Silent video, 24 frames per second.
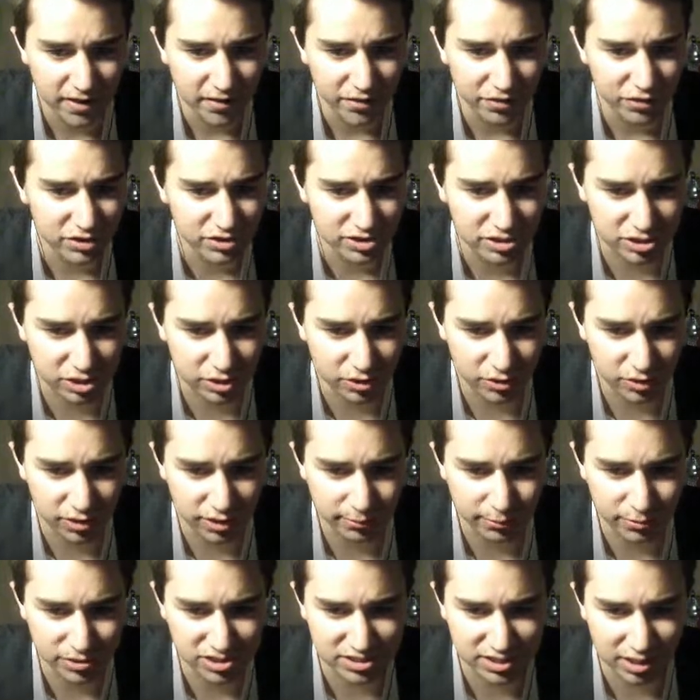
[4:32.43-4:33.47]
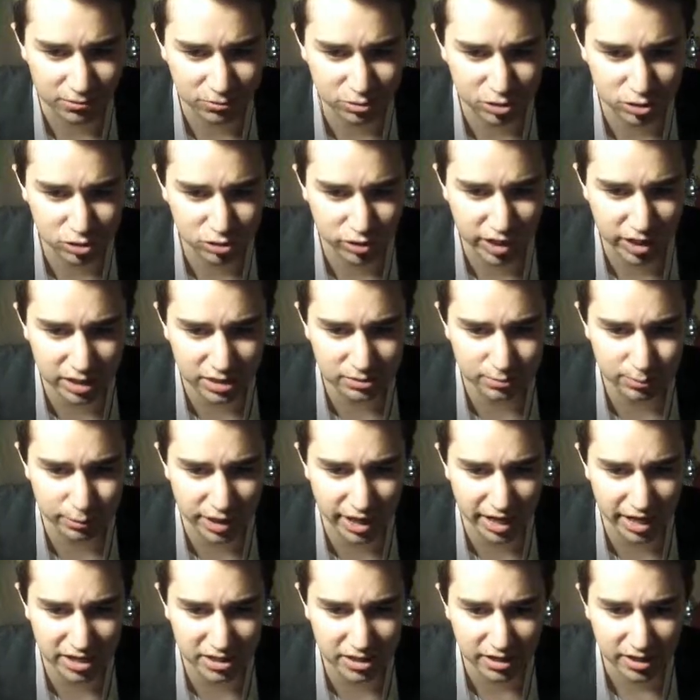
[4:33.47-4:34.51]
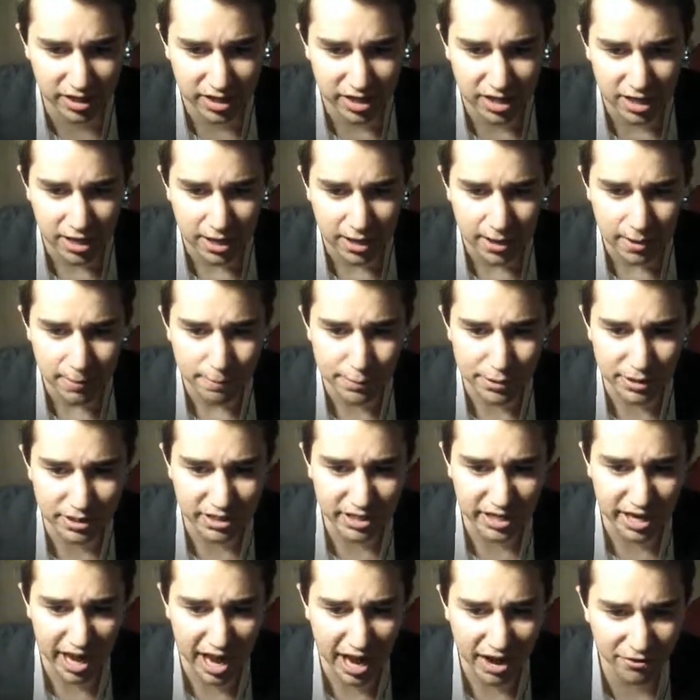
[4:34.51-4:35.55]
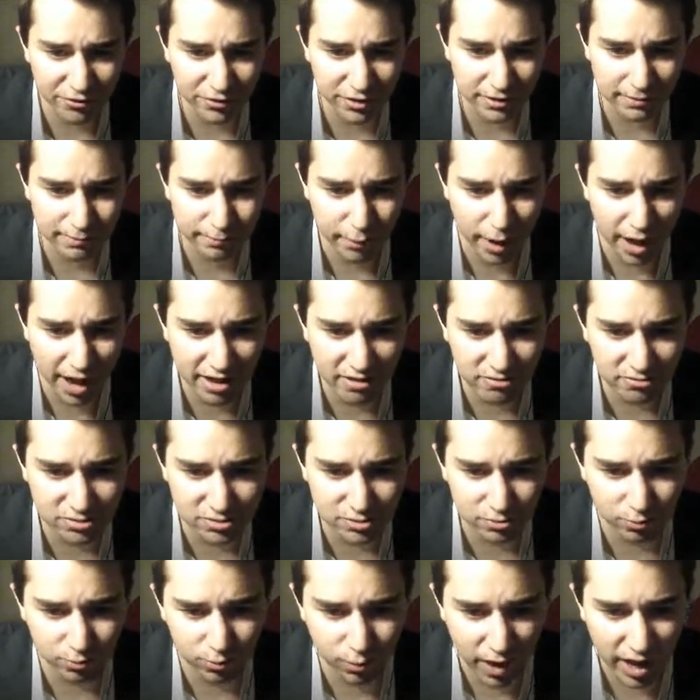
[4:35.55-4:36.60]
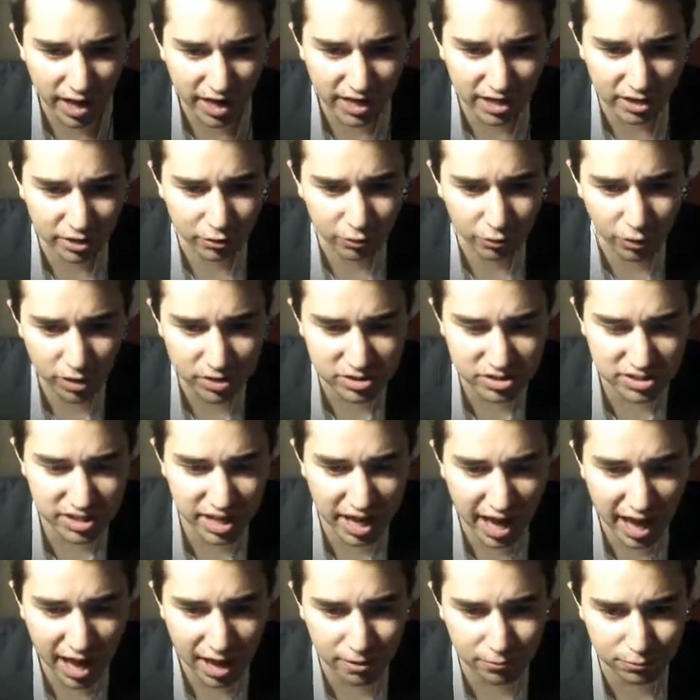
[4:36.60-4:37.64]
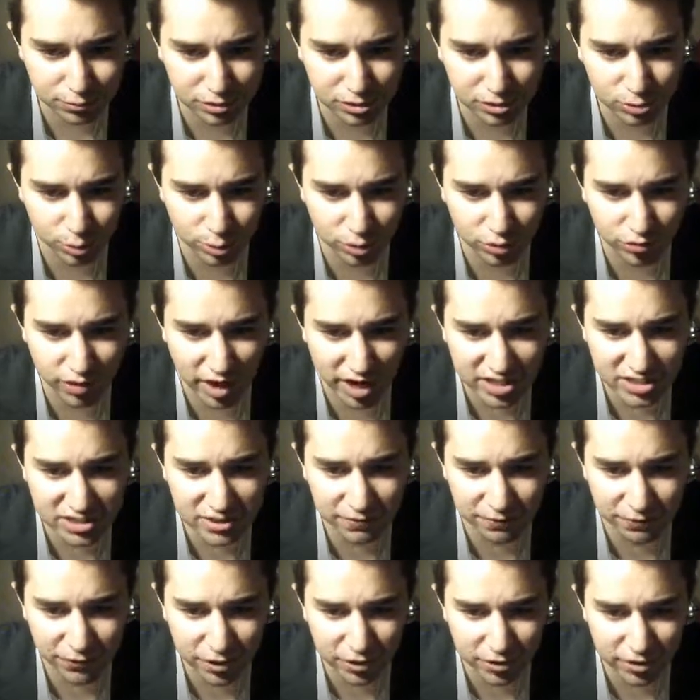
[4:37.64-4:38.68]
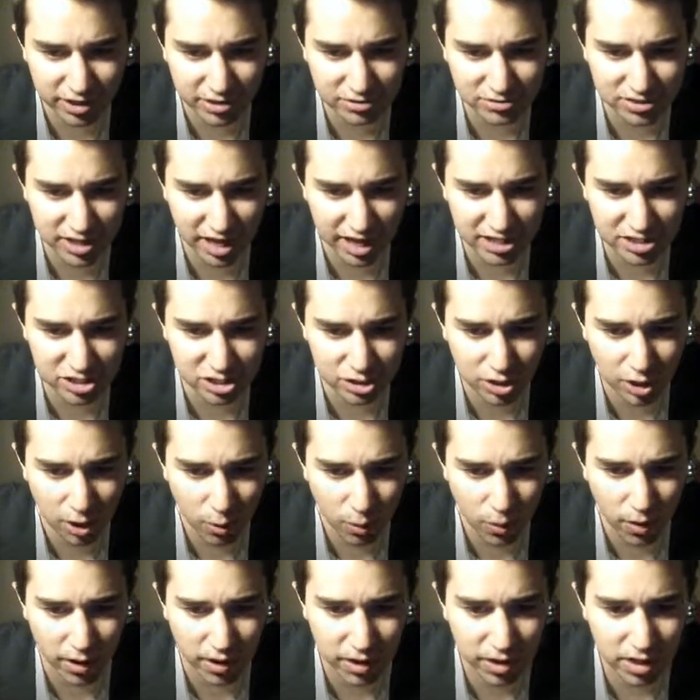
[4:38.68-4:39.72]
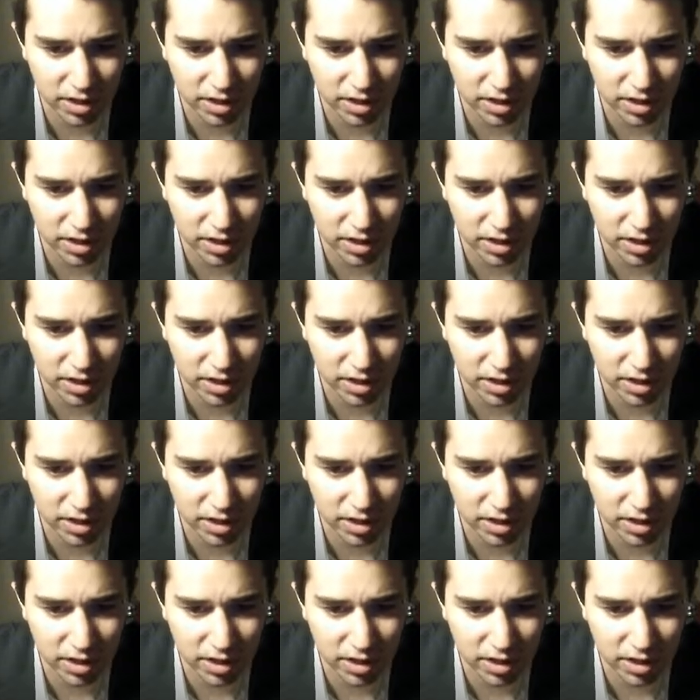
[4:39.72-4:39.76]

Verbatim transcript: This certainly must sound strange, but I had been carried miles away across the Alps to a grassy field outside Genoa.